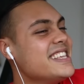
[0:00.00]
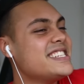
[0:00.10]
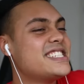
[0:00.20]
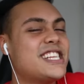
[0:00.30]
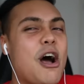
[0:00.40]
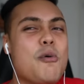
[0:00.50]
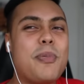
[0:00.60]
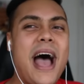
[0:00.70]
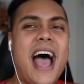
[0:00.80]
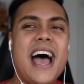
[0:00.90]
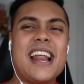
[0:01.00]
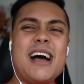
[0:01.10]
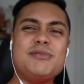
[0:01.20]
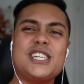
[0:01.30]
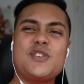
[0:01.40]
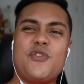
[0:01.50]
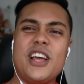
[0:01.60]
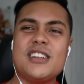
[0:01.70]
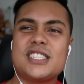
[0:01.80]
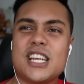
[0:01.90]
This is so bad. I just
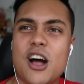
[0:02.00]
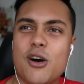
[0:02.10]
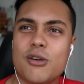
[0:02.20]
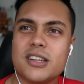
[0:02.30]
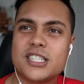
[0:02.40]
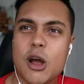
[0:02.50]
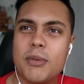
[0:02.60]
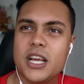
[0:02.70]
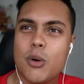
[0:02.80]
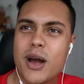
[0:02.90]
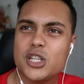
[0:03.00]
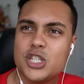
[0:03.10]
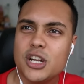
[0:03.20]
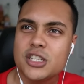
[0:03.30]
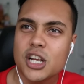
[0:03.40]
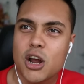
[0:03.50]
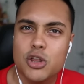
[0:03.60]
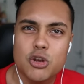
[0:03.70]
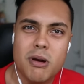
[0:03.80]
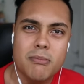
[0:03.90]
feel so many questions are
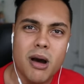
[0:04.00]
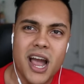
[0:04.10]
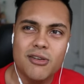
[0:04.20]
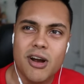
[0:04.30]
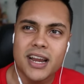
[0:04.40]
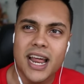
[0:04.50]
going through my mind right